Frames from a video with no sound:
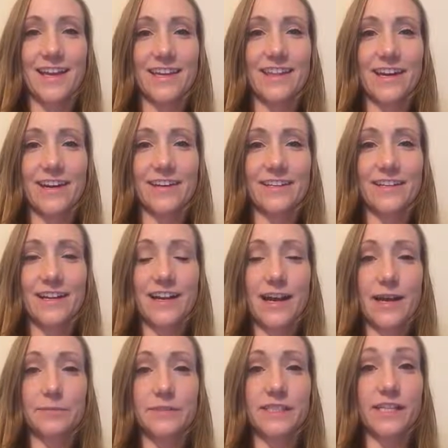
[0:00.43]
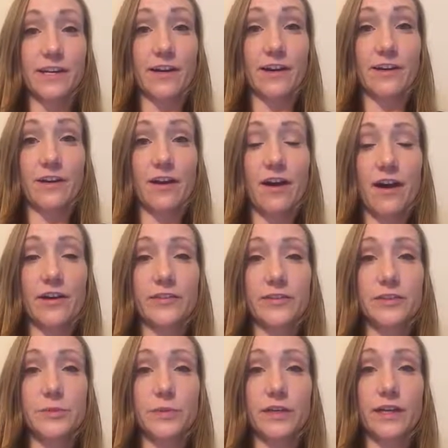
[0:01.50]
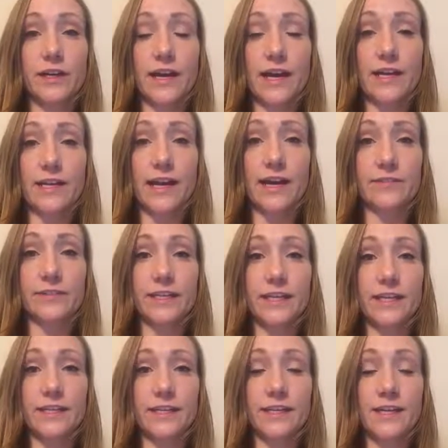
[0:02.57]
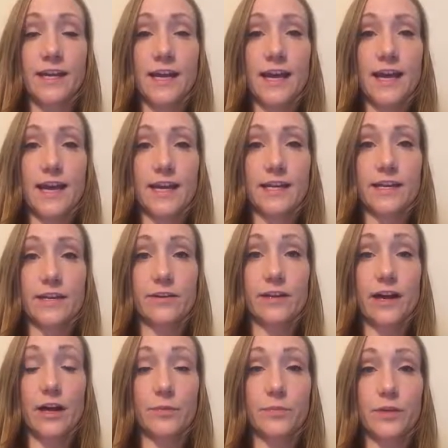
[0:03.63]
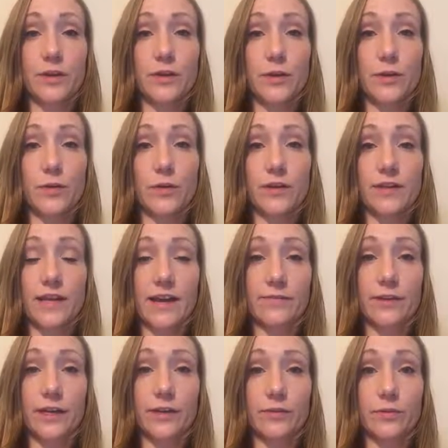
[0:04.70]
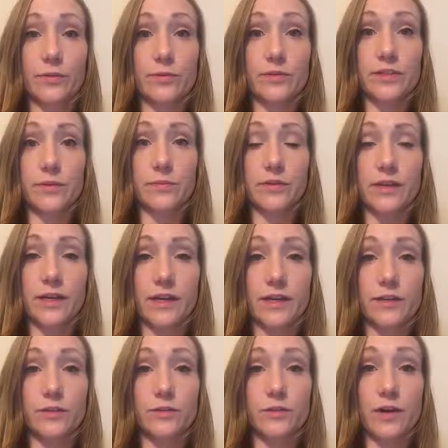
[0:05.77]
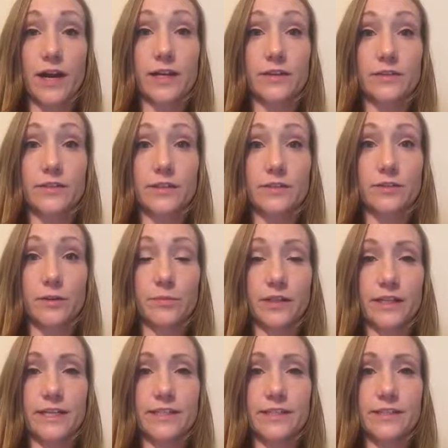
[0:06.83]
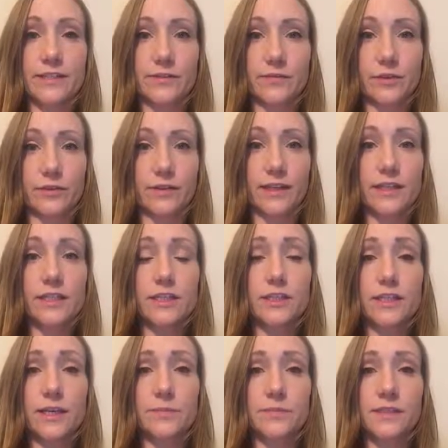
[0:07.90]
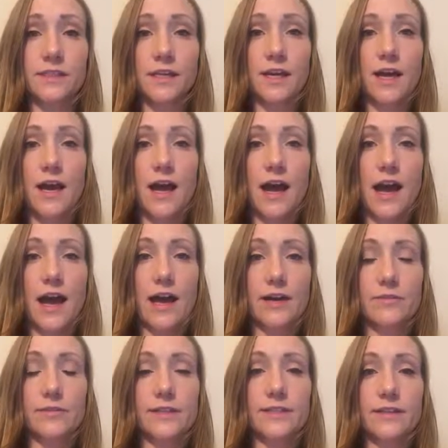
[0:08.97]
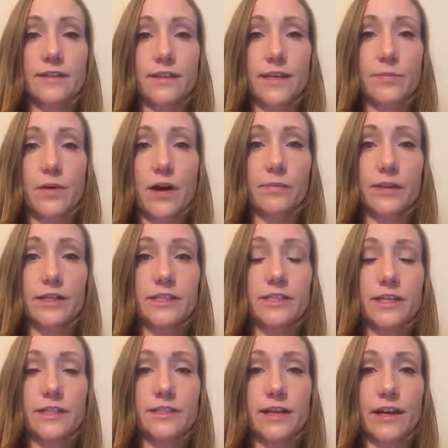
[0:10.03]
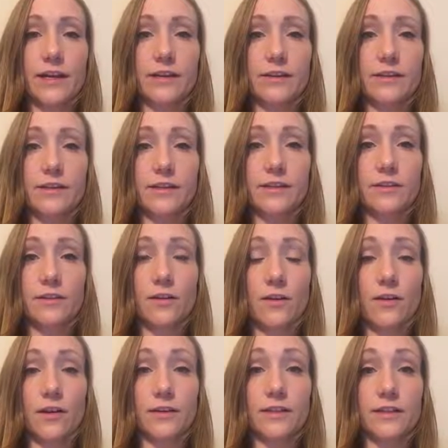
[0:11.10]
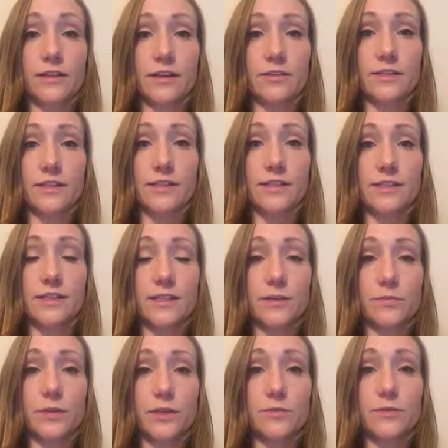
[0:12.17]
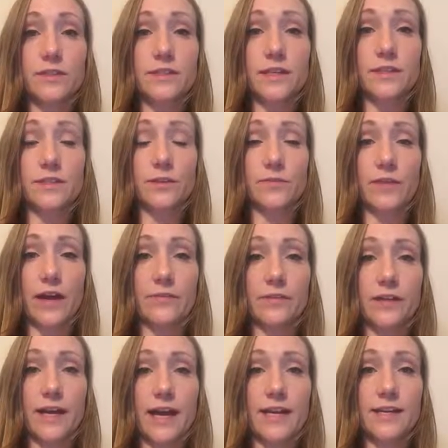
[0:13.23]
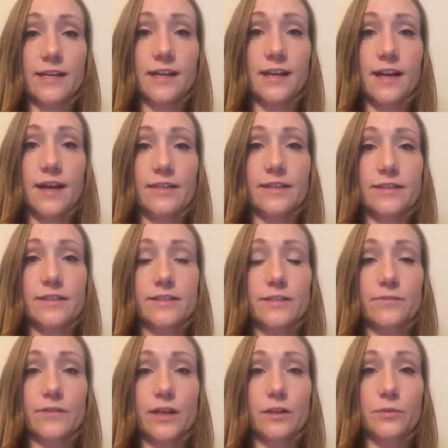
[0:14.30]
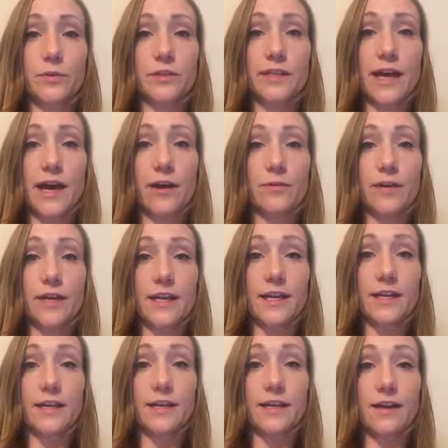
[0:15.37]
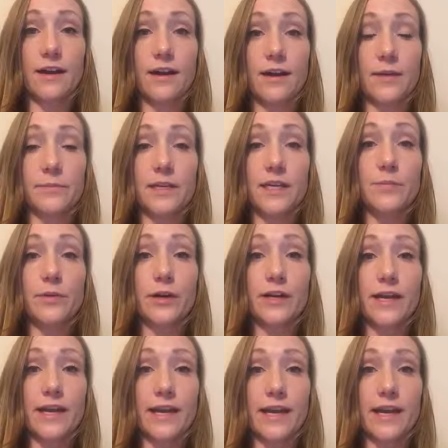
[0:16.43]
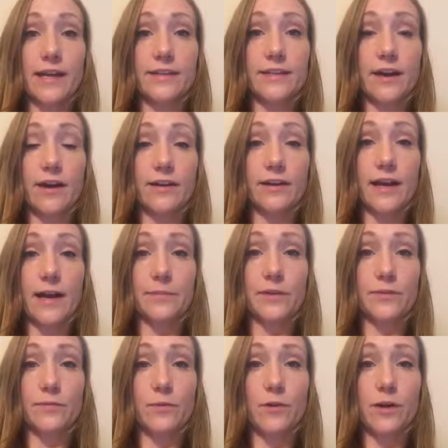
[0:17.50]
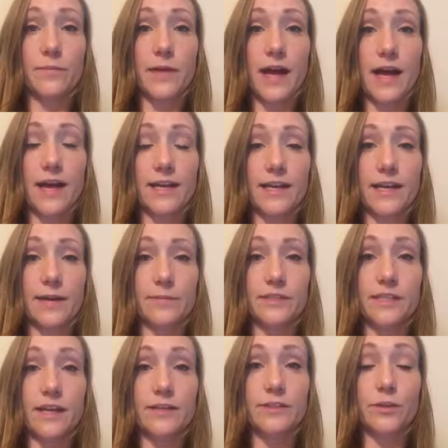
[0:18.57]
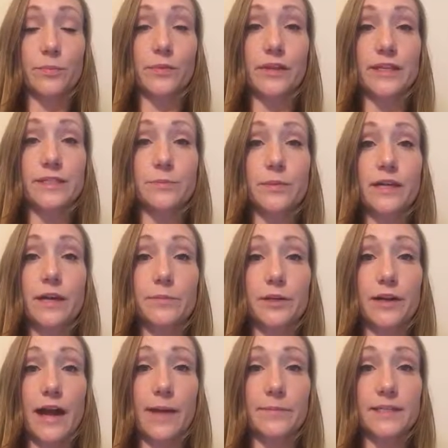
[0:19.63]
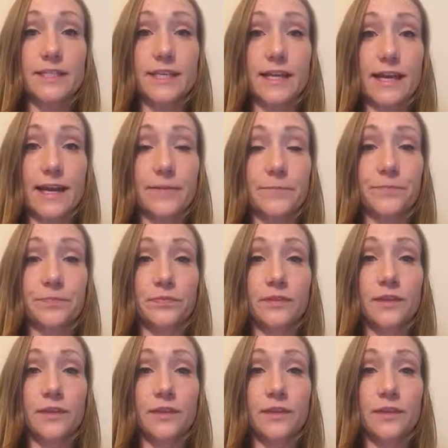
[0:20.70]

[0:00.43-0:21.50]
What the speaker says: Hey there, I'm Sarah, author, speaker, and advocate, and here to help you navigate through some of the trials and tribulations of your relationships. I recently published a title called Narcissistic Abuse, a Survival Guide. This is available now in ebook and hard copy form on Amazon, so please pick up your copy today.